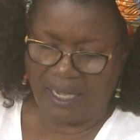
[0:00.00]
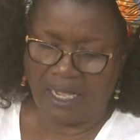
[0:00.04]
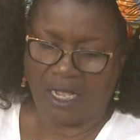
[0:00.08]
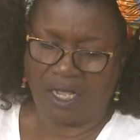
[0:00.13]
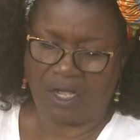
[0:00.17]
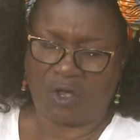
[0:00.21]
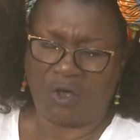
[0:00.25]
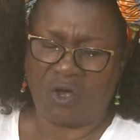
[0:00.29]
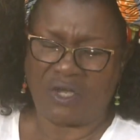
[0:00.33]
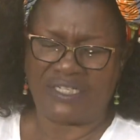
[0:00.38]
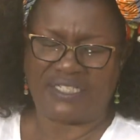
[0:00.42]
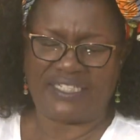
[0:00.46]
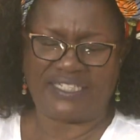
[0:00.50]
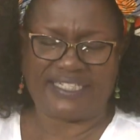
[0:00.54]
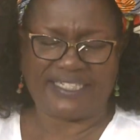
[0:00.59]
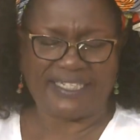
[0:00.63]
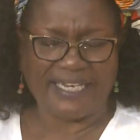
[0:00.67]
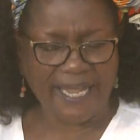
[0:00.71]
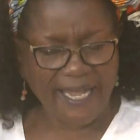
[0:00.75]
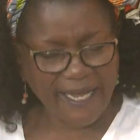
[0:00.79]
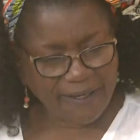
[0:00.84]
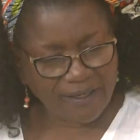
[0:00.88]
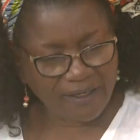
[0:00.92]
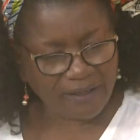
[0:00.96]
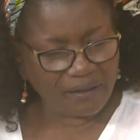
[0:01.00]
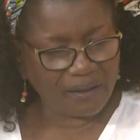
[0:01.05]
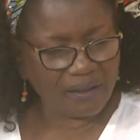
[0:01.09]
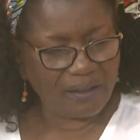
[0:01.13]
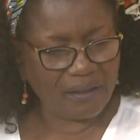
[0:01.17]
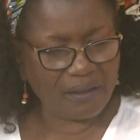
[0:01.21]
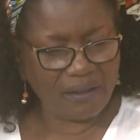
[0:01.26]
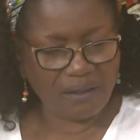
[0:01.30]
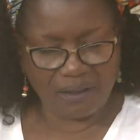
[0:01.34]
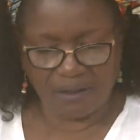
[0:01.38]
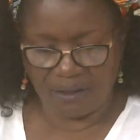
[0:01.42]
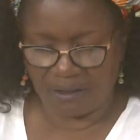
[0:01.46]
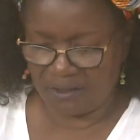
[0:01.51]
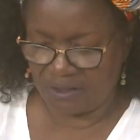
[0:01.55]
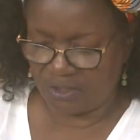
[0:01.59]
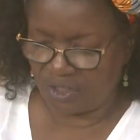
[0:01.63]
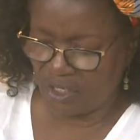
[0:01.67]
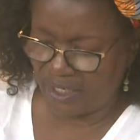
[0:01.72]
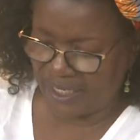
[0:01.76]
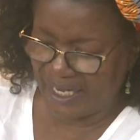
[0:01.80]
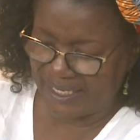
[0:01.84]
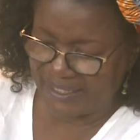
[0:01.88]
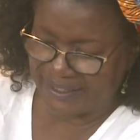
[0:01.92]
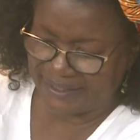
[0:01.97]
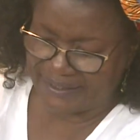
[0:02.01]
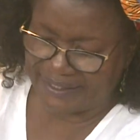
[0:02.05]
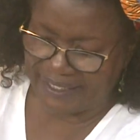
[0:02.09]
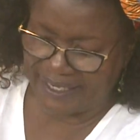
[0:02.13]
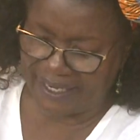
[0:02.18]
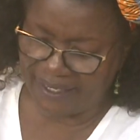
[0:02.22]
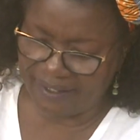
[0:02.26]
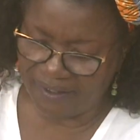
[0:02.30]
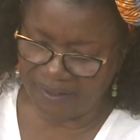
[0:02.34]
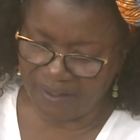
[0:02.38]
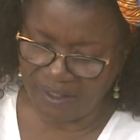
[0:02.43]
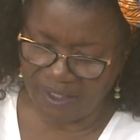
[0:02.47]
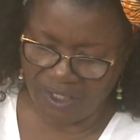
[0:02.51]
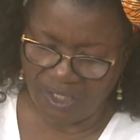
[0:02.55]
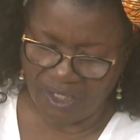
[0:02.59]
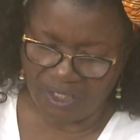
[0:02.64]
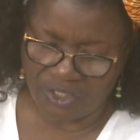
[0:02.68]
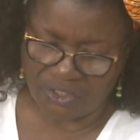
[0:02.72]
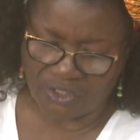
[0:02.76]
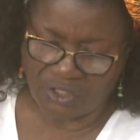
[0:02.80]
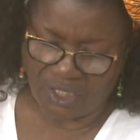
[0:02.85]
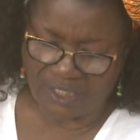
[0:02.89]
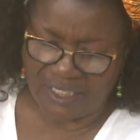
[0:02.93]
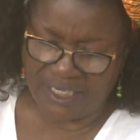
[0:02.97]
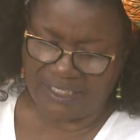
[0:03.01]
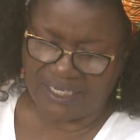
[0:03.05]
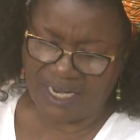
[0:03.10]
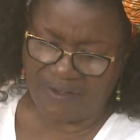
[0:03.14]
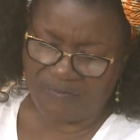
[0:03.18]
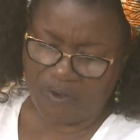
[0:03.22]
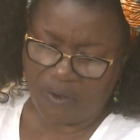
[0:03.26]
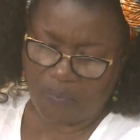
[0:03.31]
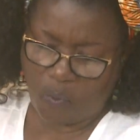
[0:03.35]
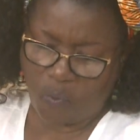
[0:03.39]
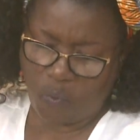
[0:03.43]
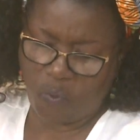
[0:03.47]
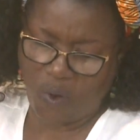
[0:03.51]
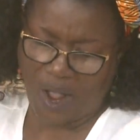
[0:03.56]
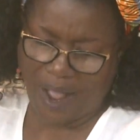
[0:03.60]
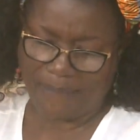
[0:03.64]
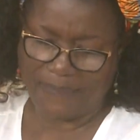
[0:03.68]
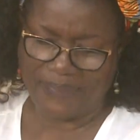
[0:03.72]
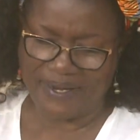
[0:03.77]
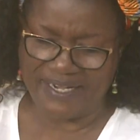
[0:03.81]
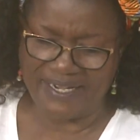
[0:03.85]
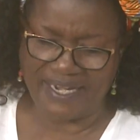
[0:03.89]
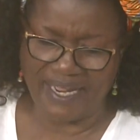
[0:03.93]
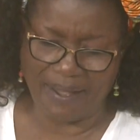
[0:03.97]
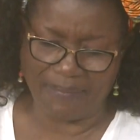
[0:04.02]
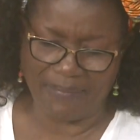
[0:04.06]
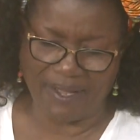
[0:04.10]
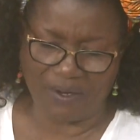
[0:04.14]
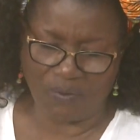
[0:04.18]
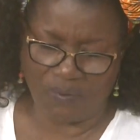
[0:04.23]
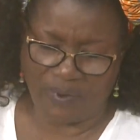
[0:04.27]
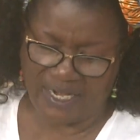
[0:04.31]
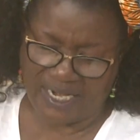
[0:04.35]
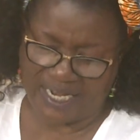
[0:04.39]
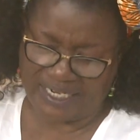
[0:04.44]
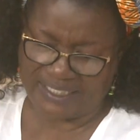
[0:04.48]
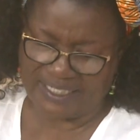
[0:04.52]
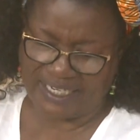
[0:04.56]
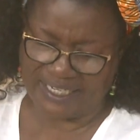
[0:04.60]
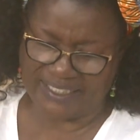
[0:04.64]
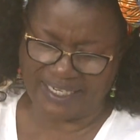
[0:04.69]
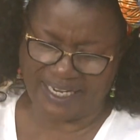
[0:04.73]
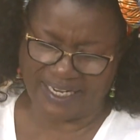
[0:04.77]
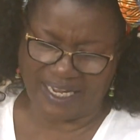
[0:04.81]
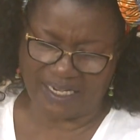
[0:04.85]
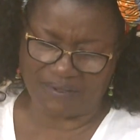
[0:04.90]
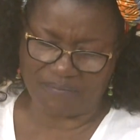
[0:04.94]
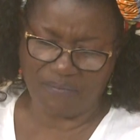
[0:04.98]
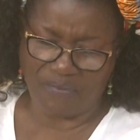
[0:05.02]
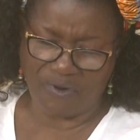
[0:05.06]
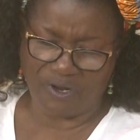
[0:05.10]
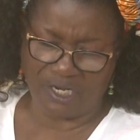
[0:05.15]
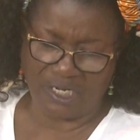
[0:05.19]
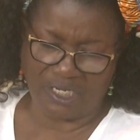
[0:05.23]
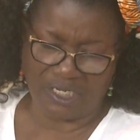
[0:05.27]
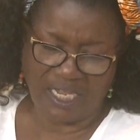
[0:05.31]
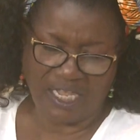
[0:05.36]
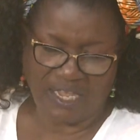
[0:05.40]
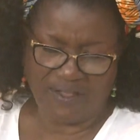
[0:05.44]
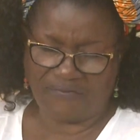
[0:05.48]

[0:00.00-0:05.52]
go dig. So they dig, so the devil whopping them. And when they dig, they get money.